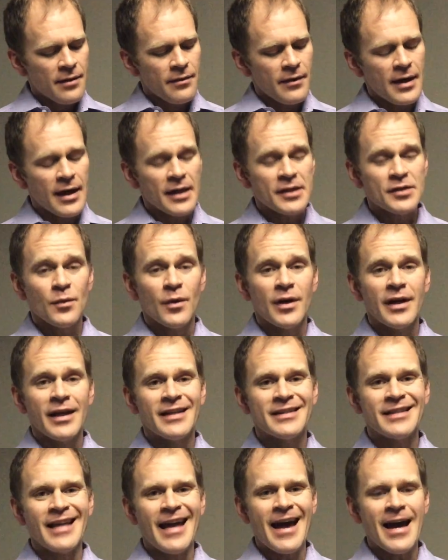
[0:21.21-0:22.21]
The next one
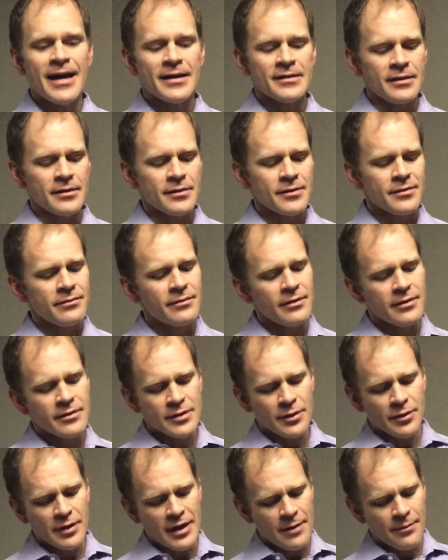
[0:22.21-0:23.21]
is axis,
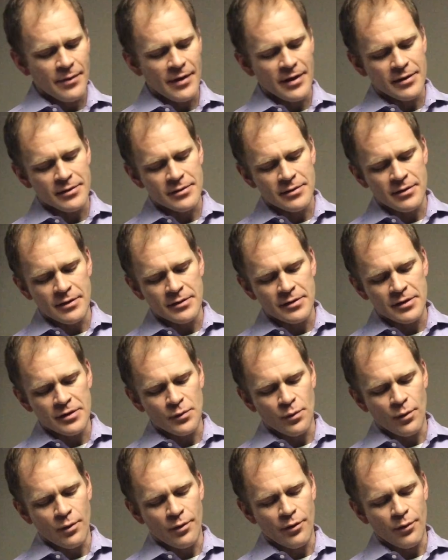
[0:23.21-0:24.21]
so named because this is
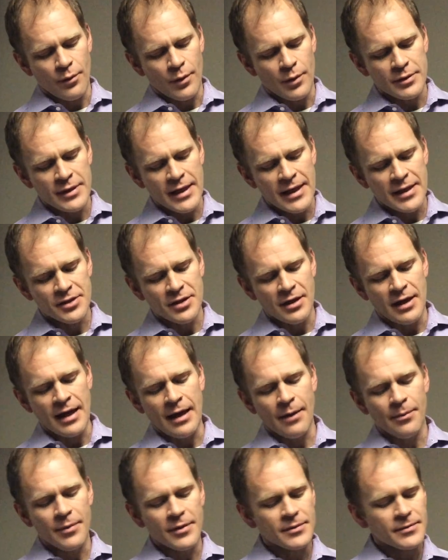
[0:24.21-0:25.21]
where the rotation
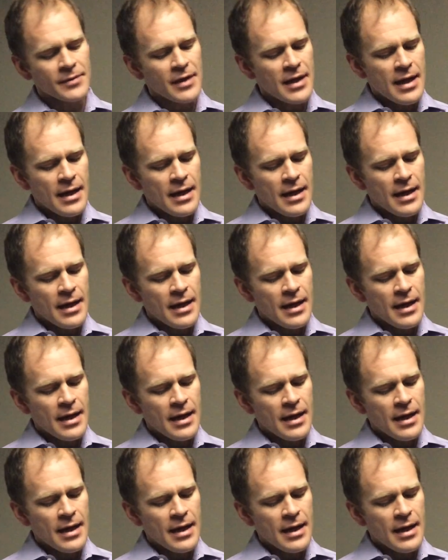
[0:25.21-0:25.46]
happened.